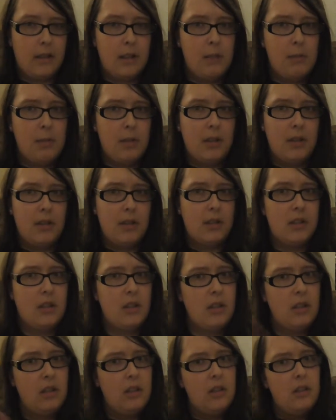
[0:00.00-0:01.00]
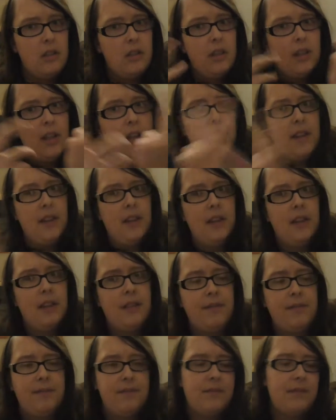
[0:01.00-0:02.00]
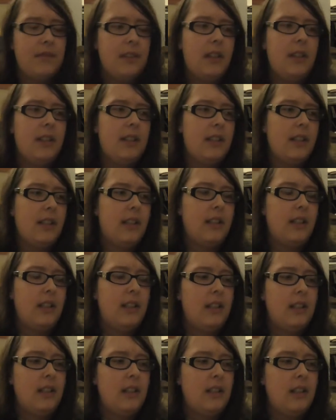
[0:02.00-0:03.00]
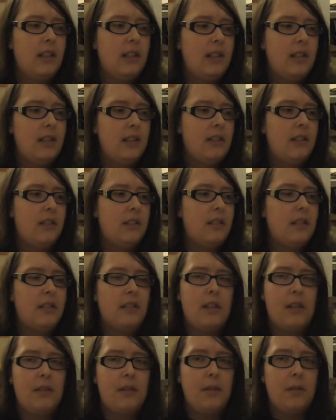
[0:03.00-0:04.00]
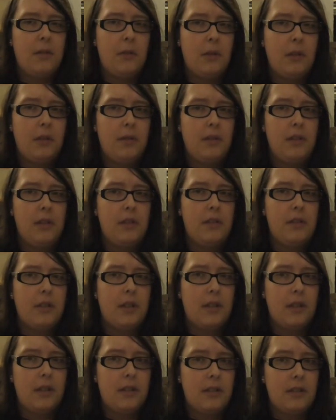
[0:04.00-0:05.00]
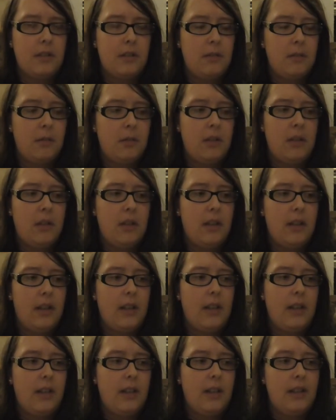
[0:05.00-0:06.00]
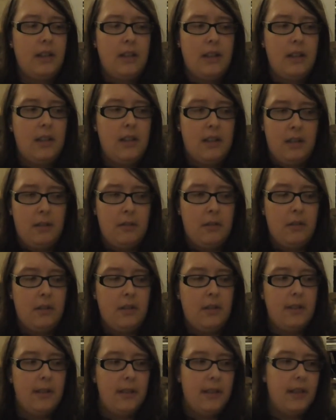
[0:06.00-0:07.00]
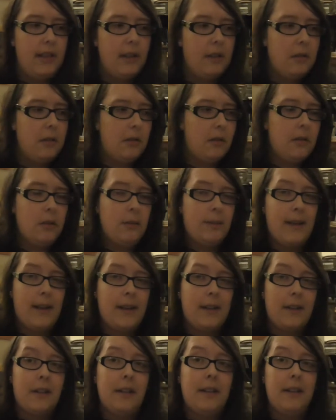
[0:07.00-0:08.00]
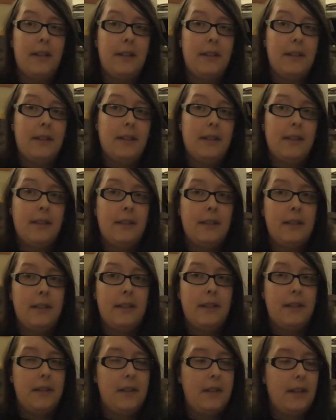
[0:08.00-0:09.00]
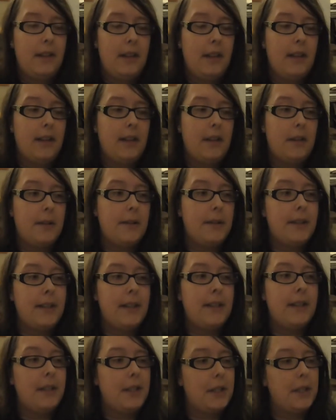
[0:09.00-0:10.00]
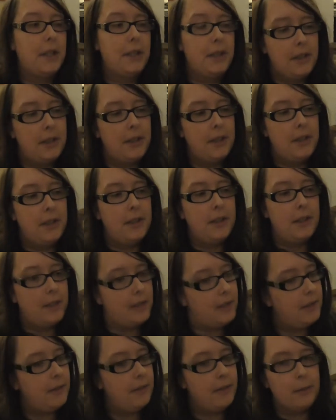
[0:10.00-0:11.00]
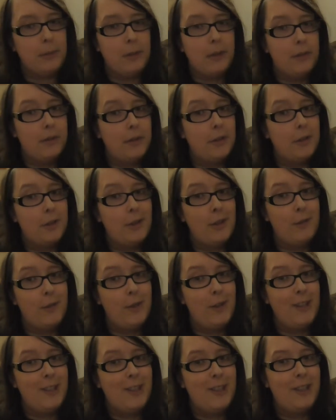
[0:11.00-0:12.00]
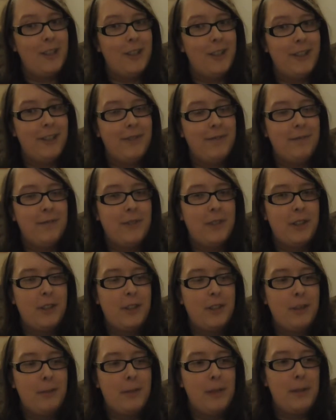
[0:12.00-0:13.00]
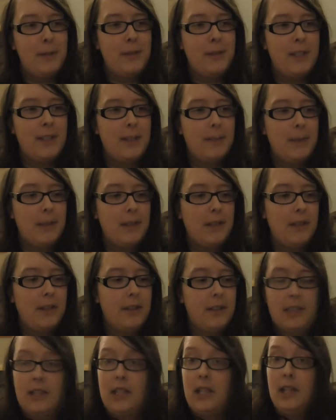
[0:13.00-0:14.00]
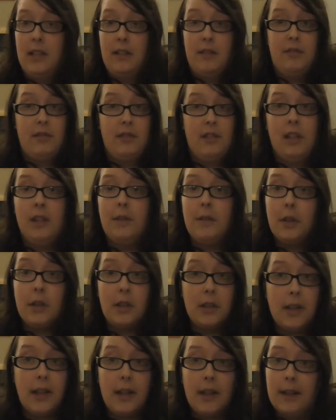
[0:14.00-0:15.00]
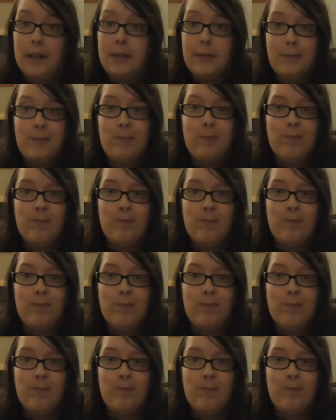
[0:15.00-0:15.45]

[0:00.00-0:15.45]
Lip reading: keep this together nicely and save it for the future. Because one day I'll look back on this and think, wow, it's my first adventure to BBC East Midlands and I had a really fun day.